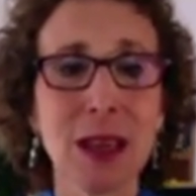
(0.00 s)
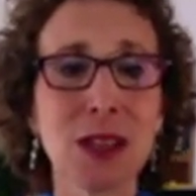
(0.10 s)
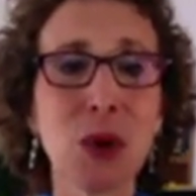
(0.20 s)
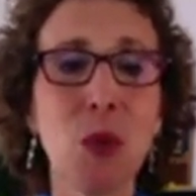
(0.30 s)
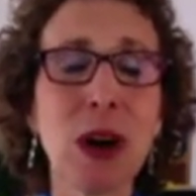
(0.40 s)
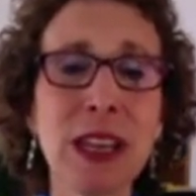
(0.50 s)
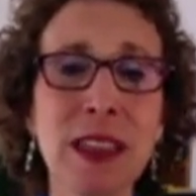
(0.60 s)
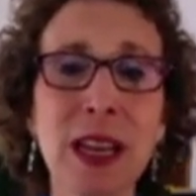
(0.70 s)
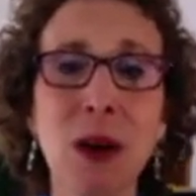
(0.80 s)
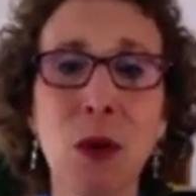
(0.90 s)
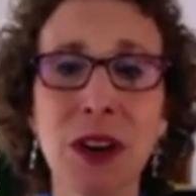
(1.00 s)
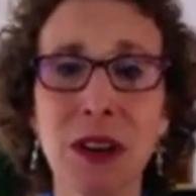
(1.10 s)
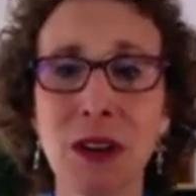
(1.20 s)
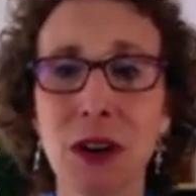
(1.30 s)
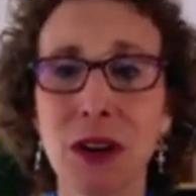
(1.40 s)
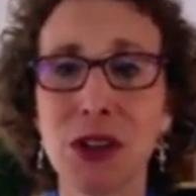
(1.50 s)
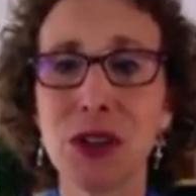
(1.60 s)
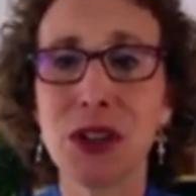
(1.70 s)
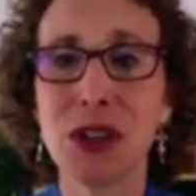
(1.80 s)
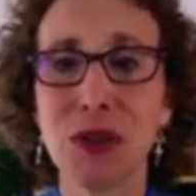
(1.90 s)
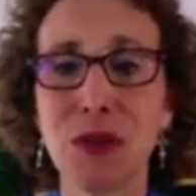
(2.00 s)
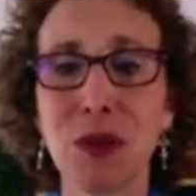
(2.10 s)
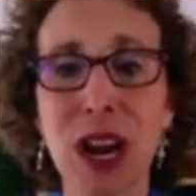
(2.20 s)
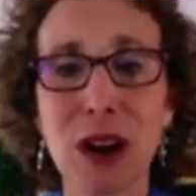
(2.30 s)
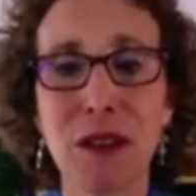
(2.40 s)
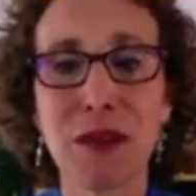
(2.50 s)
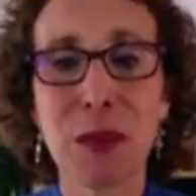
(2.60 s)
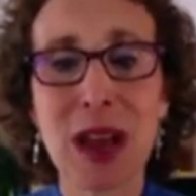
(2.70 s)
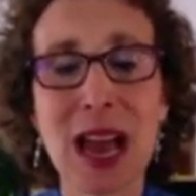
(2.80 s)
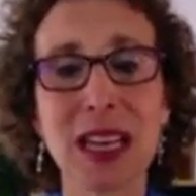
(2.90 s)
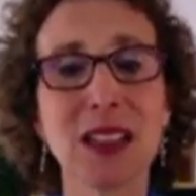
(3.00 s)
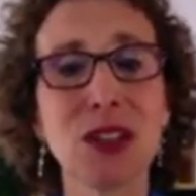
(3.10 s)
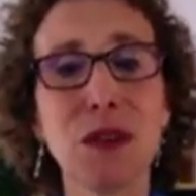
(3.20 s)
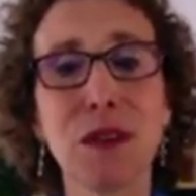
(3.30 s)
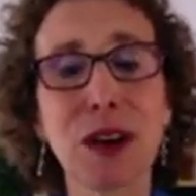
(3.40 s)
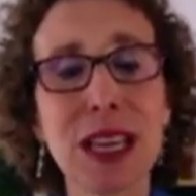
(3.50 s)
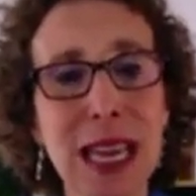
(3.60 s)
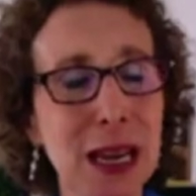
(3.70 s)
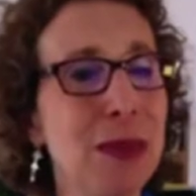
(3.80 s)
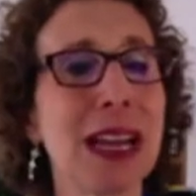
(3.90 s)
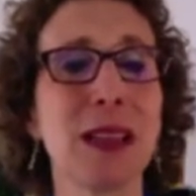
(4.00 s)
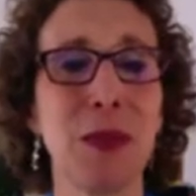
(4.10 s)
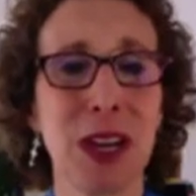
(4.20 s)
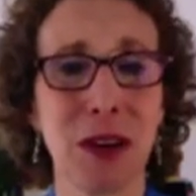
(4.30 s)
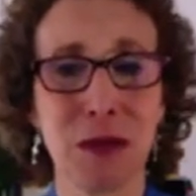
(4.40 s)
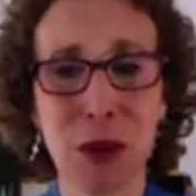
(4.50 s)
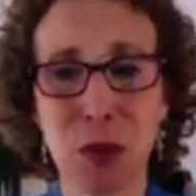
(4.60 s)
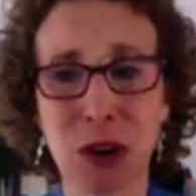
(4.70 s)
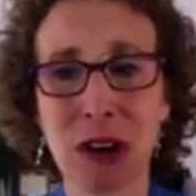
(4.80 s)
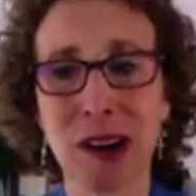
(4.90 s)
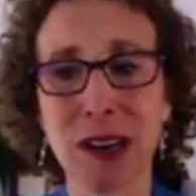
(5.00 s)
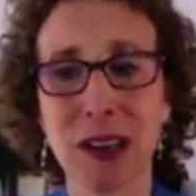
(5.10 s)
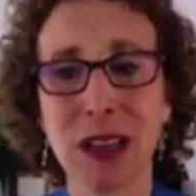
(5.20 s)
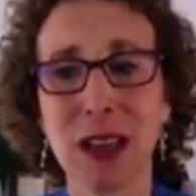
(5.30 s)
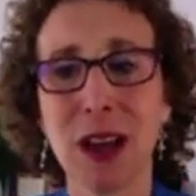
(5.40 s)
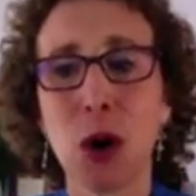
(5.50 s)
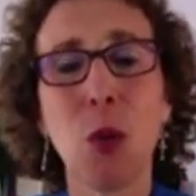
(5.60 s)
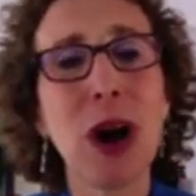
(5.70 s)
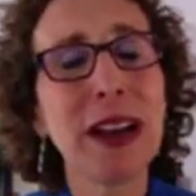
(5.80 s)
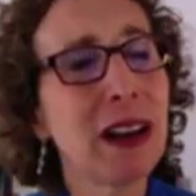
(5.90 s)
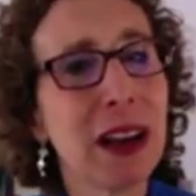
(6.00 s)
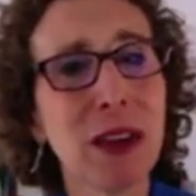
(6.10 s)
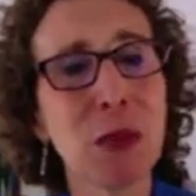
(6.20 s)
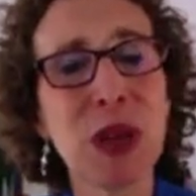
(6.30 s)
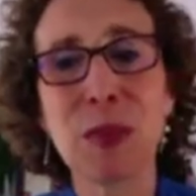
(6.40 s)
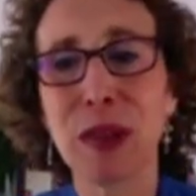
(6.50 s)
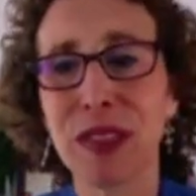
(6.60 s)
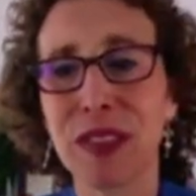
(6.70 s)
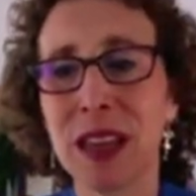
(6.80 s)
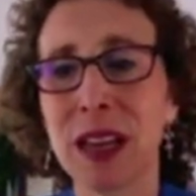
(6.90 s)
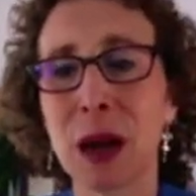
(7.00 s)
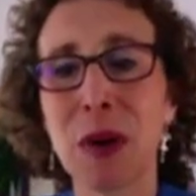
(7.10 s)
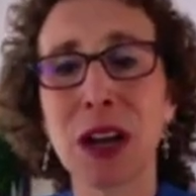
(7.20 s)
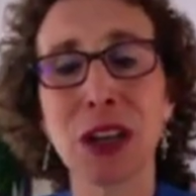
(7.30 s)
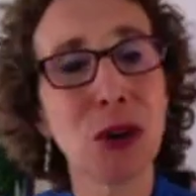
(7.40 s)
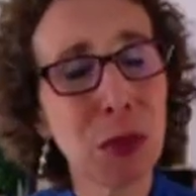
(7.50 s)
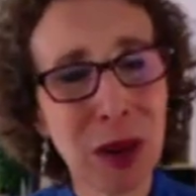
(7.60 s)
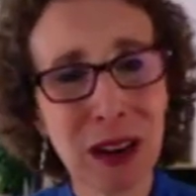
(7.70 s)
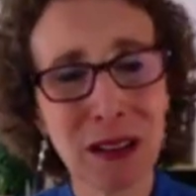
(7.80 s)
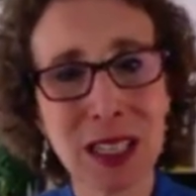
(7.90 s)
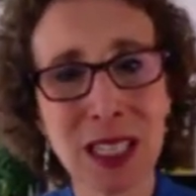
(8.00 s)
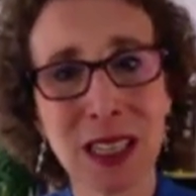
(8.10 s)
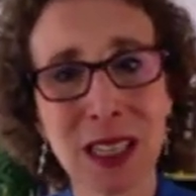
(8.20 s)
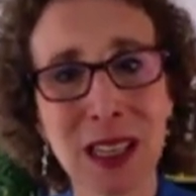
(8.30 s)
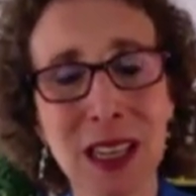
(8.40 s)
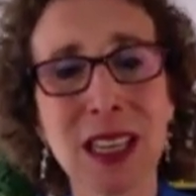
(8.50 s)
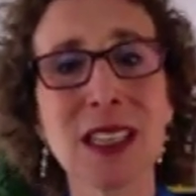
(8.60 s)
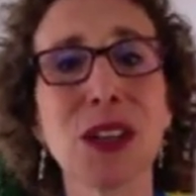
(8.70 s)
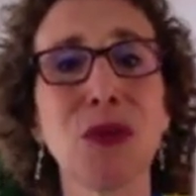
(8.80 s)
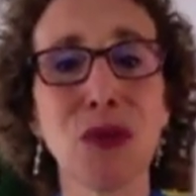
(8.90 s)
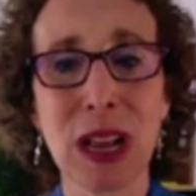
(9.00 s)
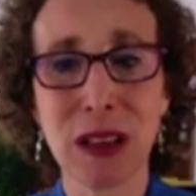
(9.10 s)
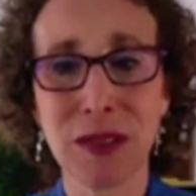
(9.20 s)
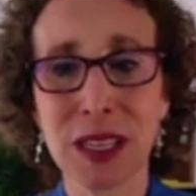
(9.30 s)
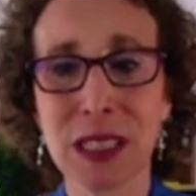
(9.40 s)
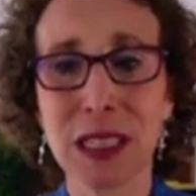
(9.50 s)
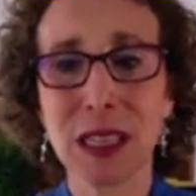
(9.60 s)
So, one thing I want to encourage you to do right off the bat is to forget about the parent report card. What other people think about your parenting is irrelevant.